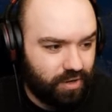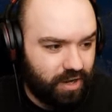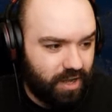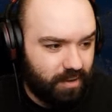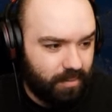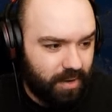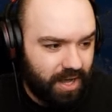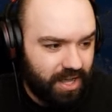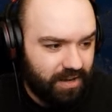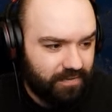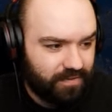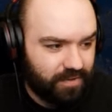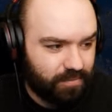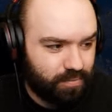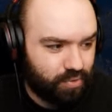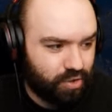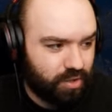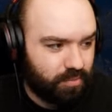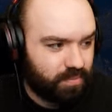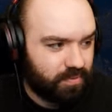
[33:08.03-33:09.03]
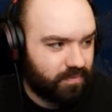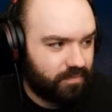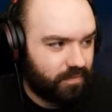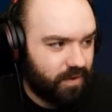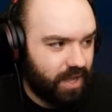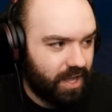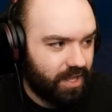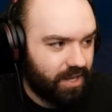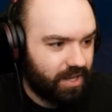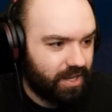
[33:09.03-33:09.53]
I might have to put up a
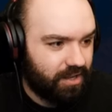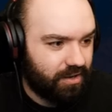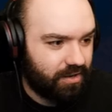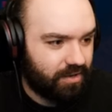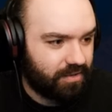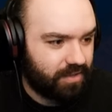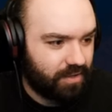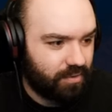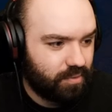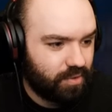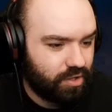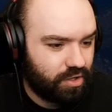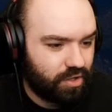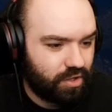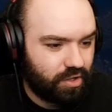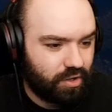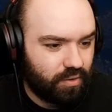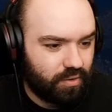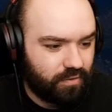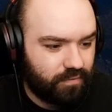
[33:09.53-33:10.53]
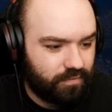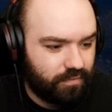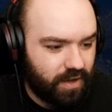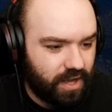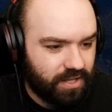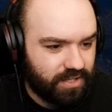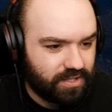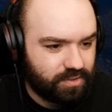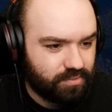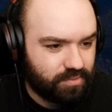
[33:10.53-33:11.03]
fight here. I think we're gonna go and
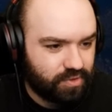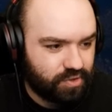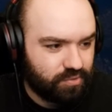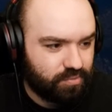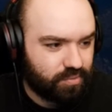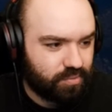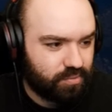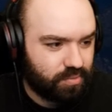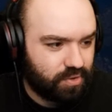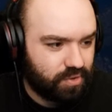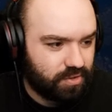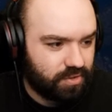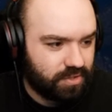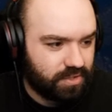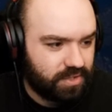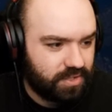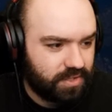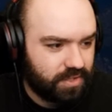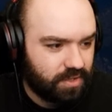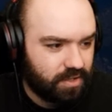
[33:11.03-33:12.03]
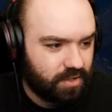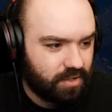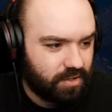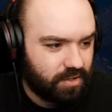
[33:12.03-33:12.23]
fight some super mutants.